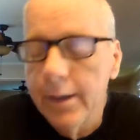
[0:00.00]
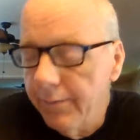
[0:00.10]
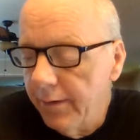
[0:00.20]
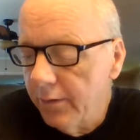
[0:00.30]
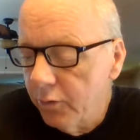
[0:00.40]

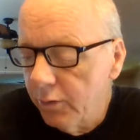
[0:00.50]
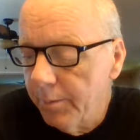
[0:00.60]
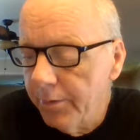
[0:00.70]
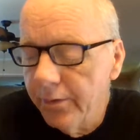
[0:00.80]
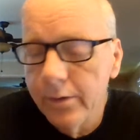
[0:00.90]
give you the
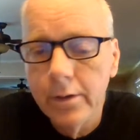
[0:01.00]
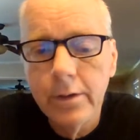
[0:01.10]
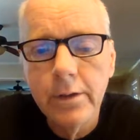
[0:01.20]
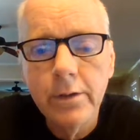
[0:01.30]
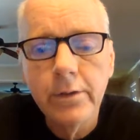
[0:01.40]
scriptures
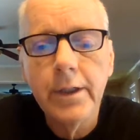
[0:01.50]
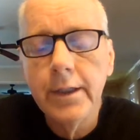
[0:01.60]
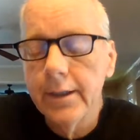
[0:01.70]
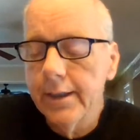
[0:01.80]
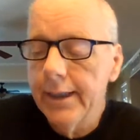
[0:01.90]
to just
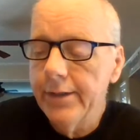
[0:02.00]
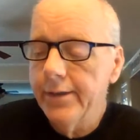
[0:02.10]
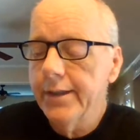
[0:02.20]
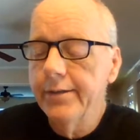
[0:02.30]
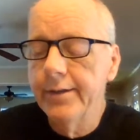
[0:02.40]
kind of
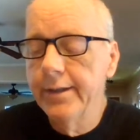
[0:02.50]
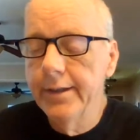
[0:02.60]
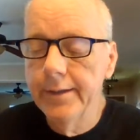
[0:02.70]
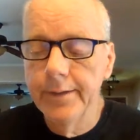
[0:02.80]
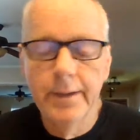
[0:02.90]
digest, and
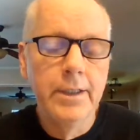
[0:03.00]
then,